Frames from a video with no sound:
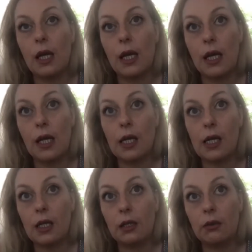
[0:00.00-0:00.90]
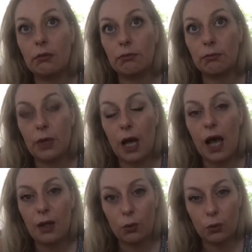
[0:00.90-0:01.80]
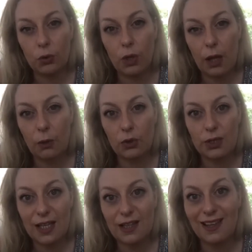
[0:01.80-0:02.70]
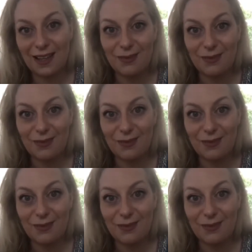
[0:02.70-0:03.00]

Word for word: uh, i would i would say they